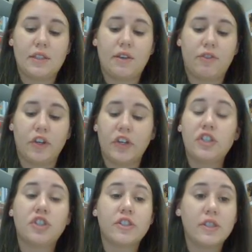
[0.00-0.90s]
If you're
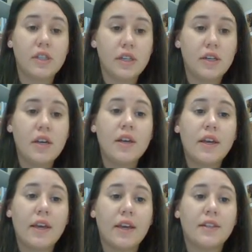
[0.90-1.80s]
interested
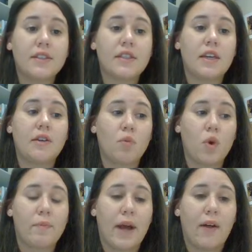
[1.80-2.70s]
in seeing more
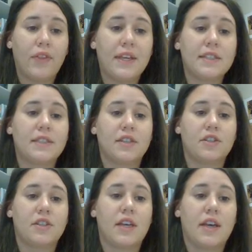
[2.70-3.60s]
about this,
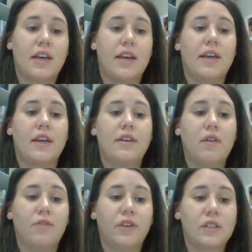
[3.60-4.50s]
there's a
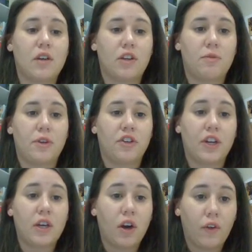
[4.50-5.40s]
Netflix
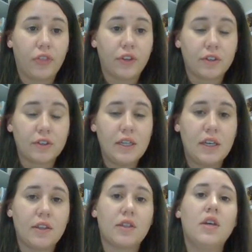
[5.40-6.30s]
documentary called
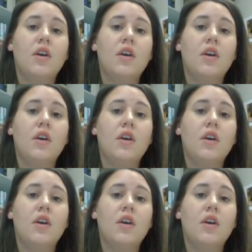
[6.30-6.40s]
13th